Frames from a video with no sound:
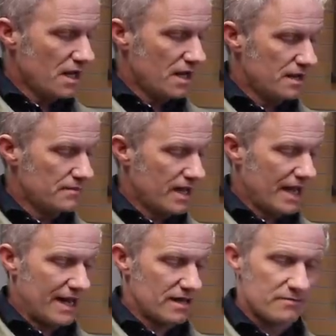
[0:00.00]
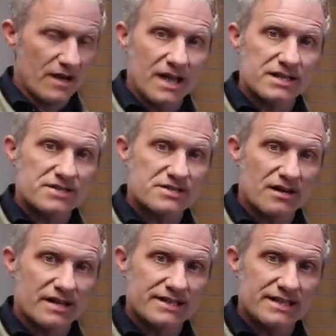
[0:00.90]
And I'm
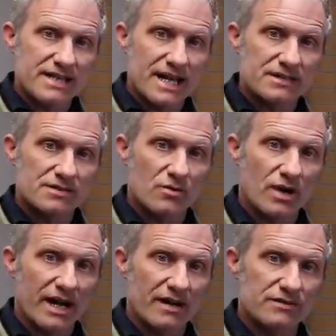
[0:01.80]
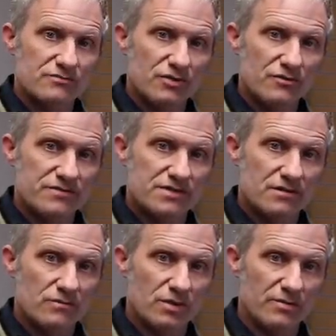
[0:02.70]
undecided yet quite how the roofs
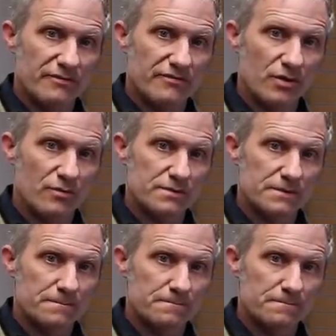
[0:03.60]
will be formed.